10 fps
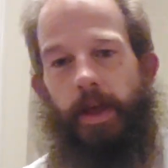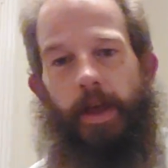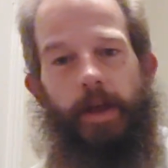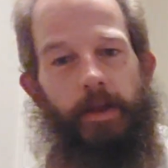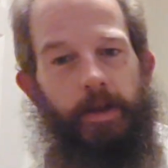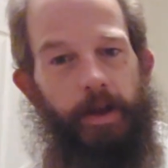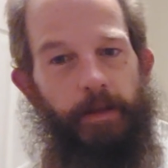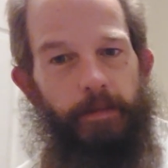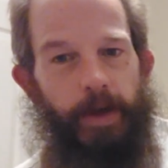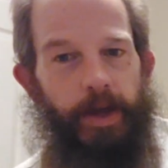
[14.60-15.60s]
is going to
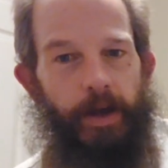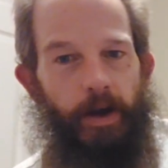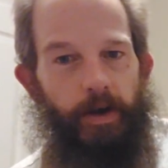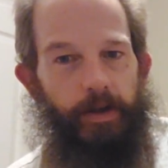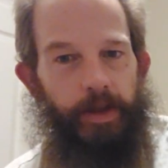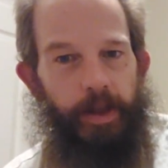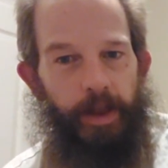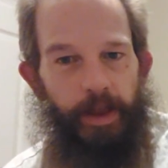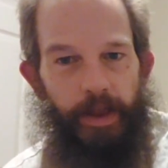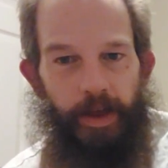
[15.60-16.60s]
be on
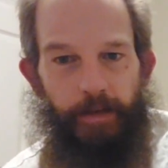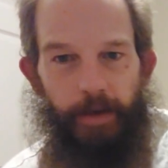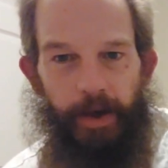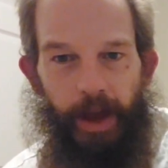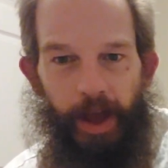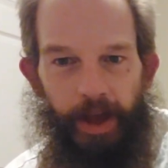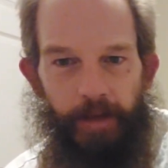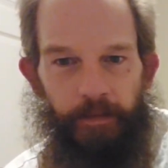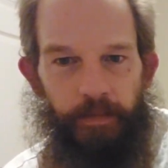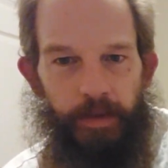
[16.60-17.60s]
this book here,
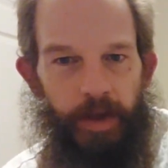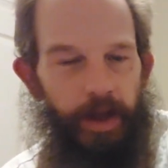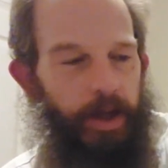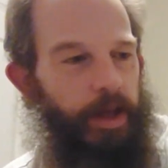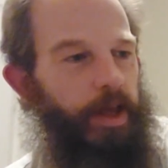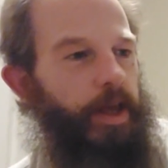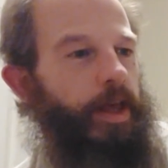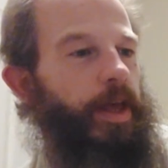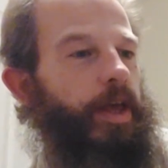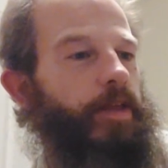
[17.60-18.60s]

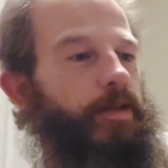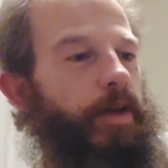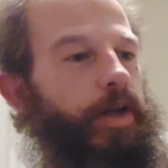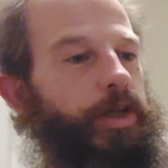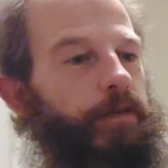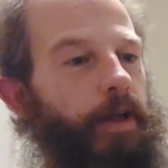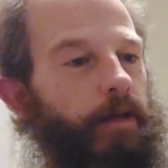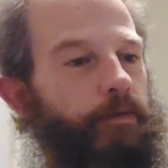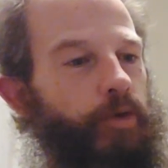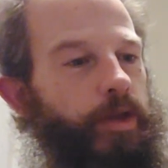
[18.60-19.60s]
In Search of
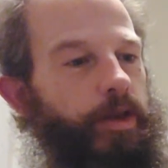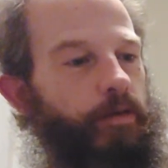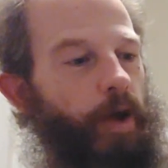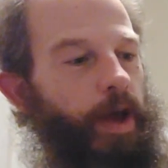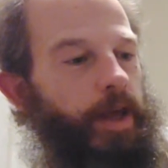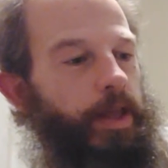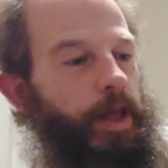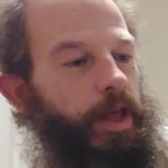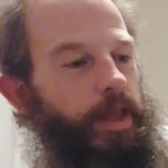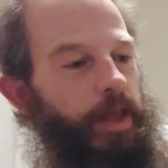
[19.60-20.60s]
Alfred the Great,
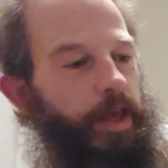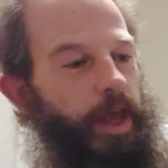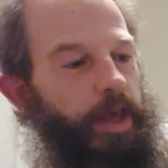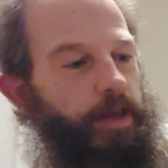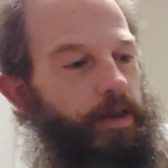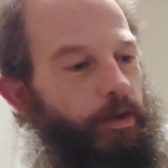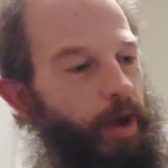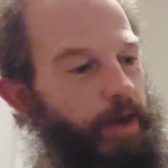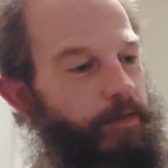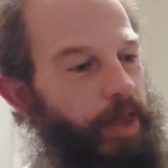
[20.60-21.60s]
The King, the
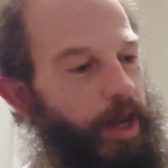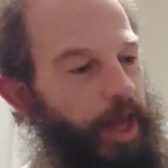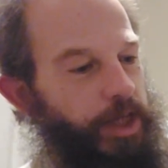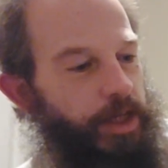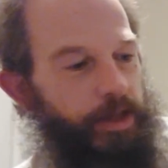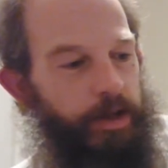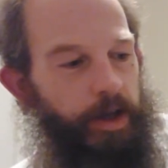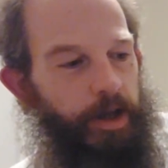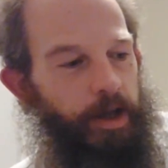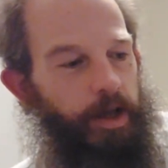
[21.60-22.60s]
Grave, the Legend,
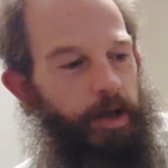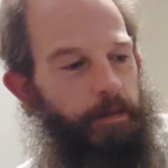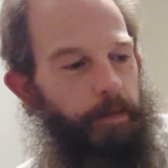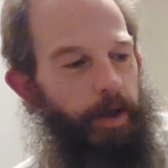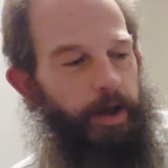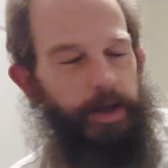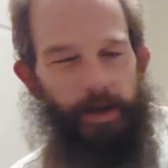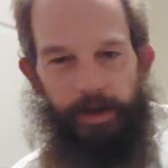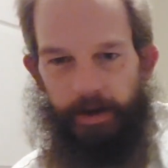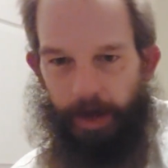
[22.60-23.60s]
by,
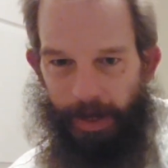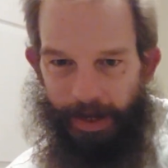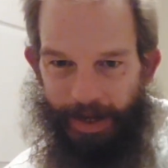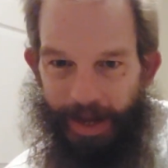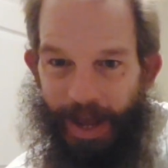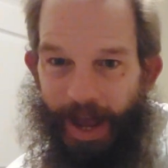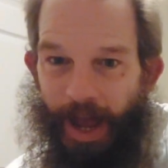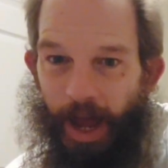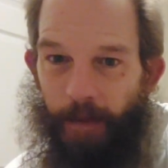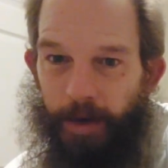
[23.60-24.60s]

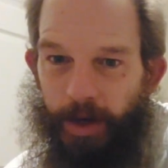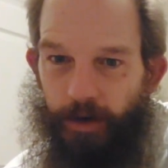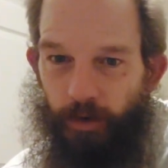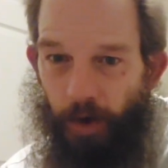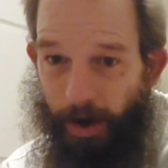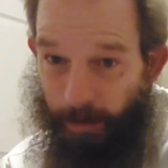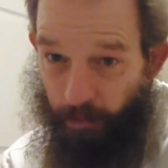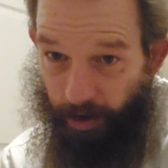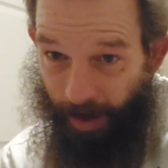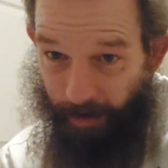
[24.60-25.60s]
I'm going to try and
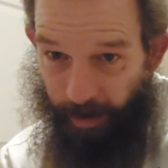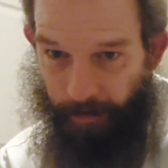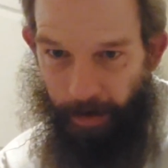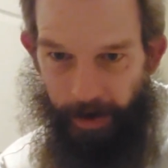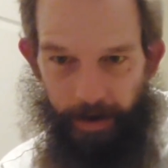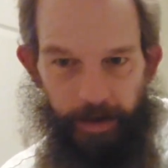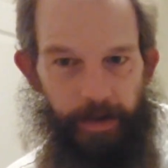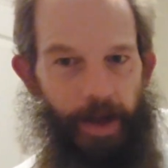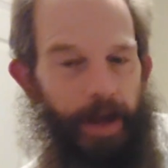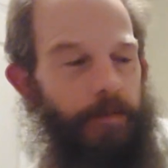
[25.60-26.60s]
pronounce this
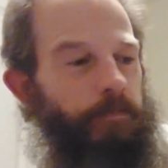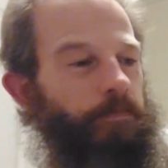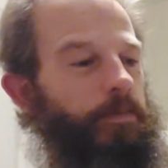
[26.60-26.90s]
person's name,